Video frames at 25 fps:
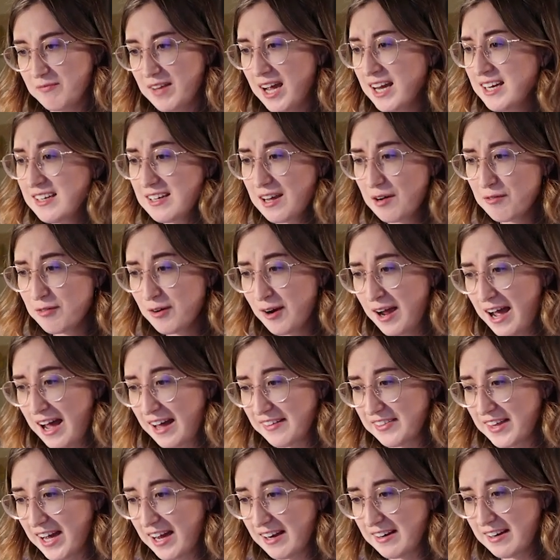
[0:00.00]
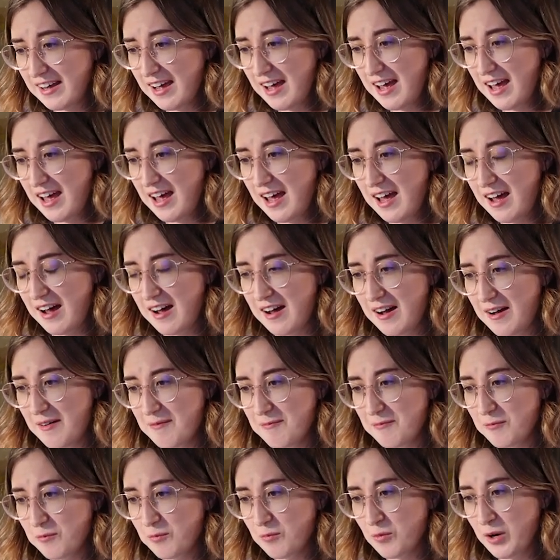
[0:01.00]
I never had that
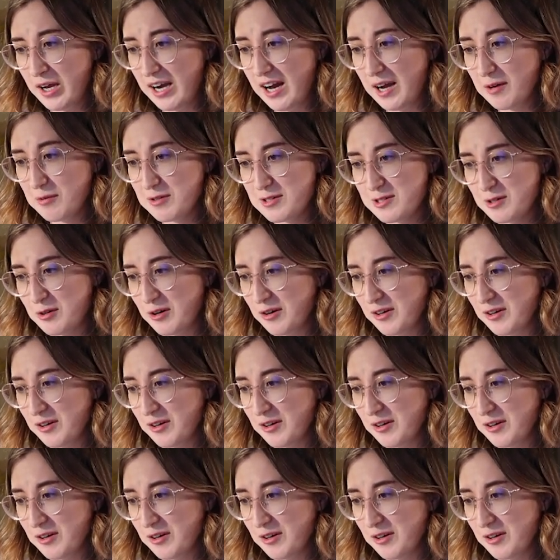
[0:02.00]
when I was